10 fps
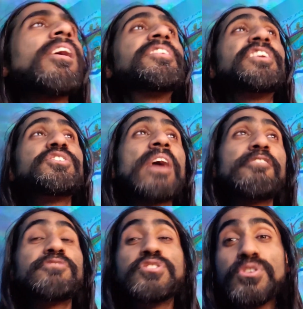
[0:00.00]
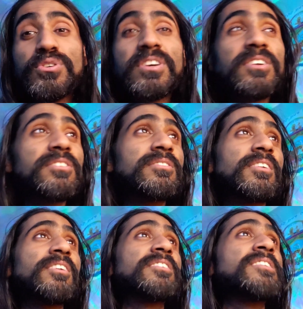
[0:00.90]
Then you have two keys
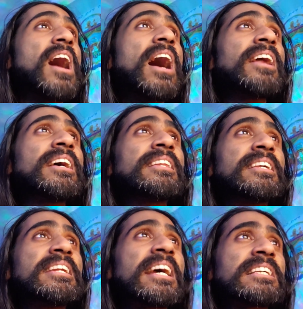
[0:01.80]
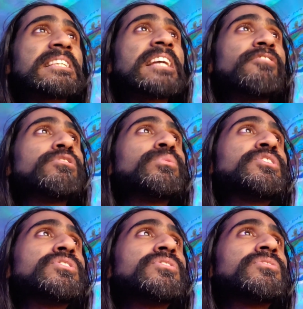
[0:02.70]
that are tied at the next level,
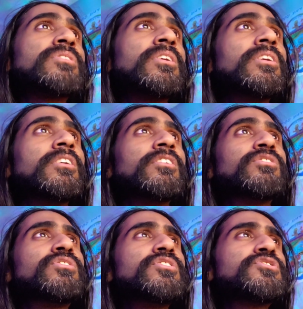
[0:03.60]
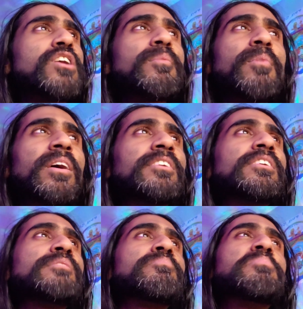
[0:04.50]
which is C sharp minor
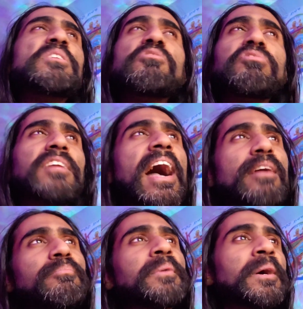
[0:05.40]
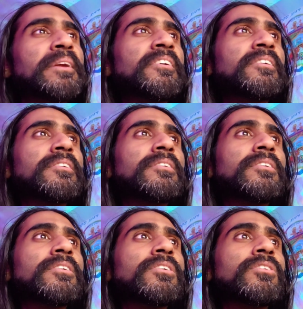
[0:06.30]
and B flat minor.
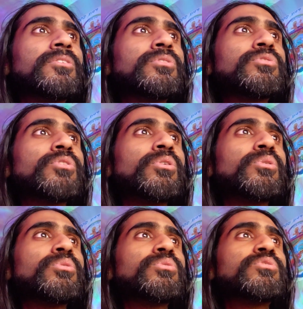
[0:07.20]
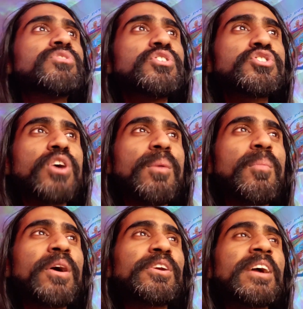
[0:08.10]
So C sharp
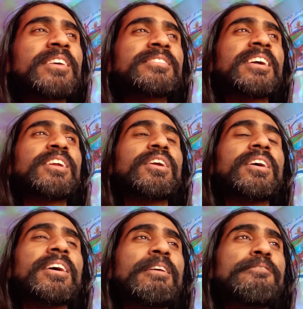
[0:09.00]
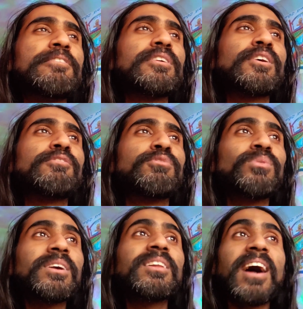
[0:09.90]
minor has that feeling of
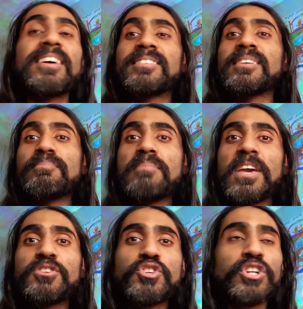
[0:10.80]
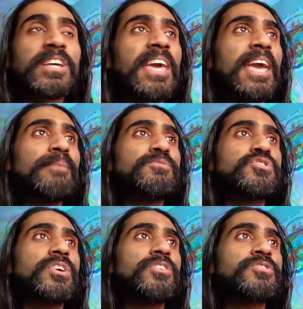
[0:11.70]
realizing a major game
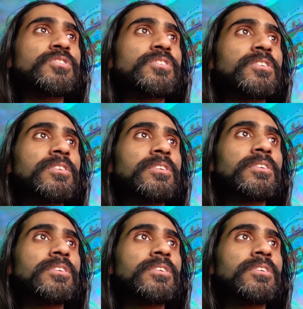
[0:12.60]
changer.